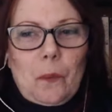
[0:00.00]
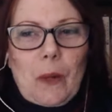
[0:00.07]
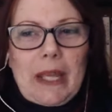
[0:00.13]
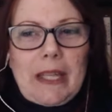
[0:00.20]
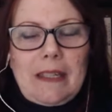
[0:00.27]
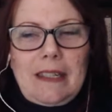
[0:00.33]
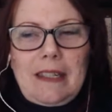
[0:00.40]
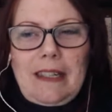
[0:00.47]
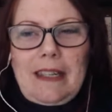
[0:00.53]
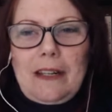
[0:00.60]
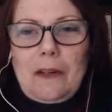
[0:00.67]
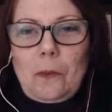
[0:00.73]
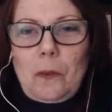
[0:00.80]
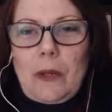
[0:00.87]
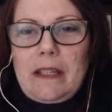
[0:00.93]
when
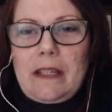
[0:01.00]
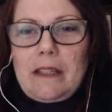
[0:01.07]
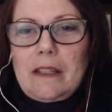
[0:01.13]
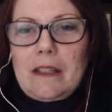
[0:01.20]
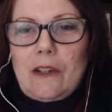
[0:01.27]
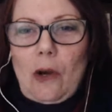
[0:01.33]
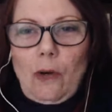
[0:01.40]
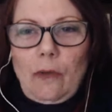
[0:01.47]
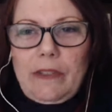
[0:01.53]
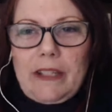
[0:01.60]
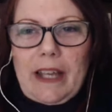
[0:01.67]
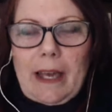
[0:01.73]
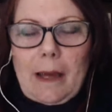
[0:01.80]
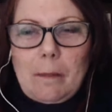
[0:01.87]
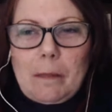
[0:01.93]
COVID
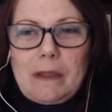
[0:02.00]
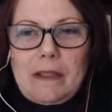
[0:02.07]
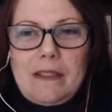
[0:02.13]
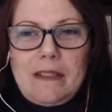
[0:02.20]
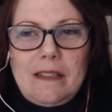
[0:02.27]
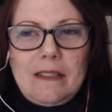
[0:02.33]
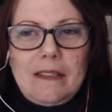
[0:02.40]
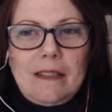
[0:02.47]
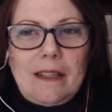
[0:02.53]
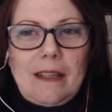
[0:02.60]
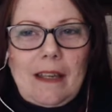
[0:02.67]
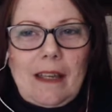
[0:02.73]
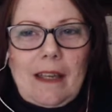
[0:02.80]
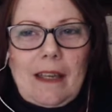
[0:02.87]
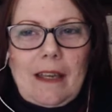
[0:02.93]
happened,
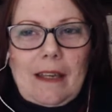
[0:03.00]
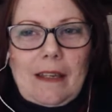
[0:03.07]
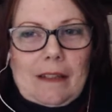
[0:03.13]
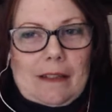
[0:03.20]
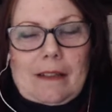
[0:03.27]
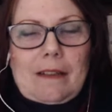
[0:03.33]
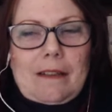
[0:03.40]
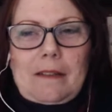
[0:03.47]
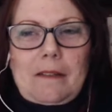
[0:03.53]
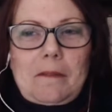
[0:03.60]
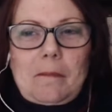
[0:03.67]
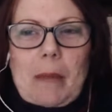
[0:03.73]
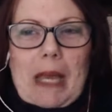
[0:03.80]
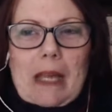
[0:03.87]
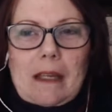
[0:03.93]

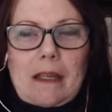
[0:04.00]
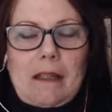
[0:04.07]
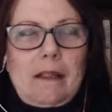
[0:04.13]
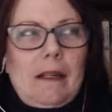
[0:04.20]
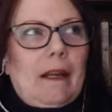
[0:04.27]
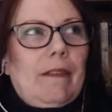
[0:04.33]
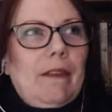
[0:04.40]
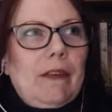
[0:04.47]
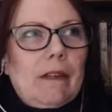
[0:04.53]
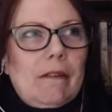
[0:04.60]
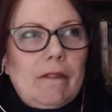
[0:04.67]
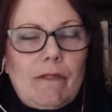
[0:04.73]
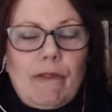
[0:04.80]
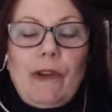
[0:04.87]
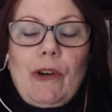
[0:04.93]
back in, I think
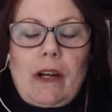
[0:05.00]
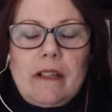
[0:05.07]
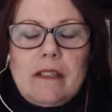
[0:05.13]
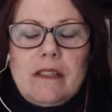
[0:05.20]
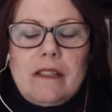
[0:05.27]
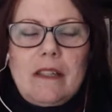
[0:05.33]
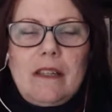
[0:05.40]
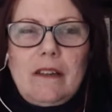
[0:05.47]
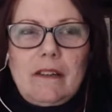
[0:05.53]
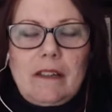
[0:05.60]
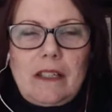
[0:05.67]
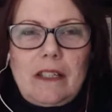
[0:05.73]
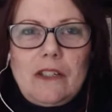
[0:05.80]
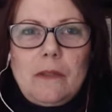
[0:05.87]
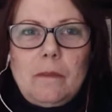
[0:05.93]
for us here
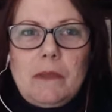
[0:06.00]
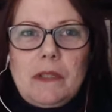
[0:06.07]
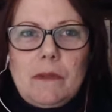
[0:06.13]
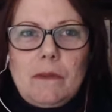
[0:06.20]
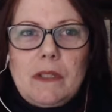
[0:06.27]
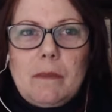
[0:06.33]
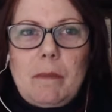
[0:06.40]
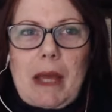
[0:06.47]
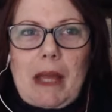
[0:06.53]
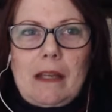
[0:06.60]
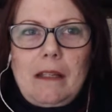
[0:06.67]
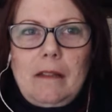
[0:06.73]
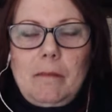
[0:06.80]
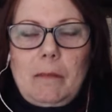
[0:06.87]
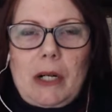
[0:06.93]
in Egypt, it was back
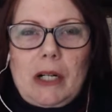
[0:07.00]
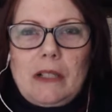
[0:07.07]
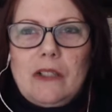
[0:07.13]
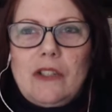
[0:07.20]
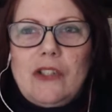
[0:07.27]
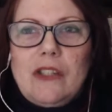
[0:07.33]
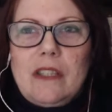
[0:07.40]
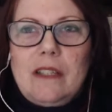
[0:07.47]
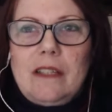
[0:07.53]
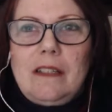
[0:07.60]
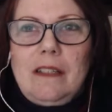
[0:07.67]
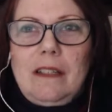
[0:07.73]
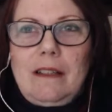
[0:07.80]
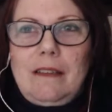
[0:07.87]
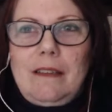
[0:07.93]
in March
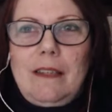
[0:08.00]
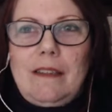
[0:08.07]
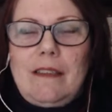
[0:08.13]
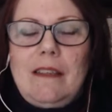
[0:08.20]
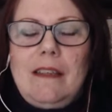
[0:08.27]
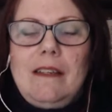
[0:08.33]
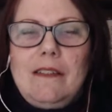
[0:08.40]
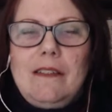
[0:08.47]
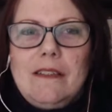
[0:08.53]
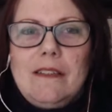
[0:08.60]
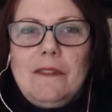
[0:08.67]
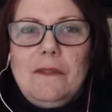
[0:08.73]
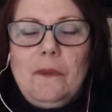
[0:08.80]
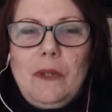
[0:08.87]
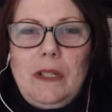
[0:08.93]
that things
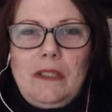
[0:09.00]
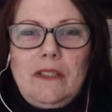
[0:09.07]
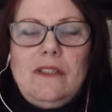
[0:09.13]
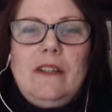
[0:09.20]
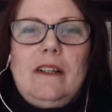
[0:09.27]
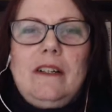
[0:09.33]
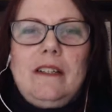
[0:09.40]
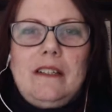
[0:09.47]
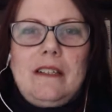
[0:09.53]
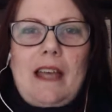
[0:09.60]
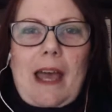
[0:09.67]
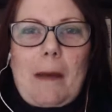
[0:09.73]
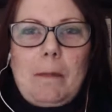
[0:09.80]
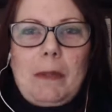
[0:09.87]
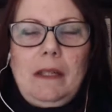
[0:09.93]
really started to
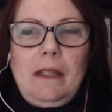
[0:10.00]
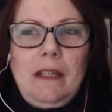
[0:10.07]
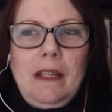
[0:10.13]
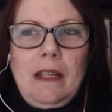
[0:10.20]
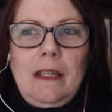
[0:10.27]
happen.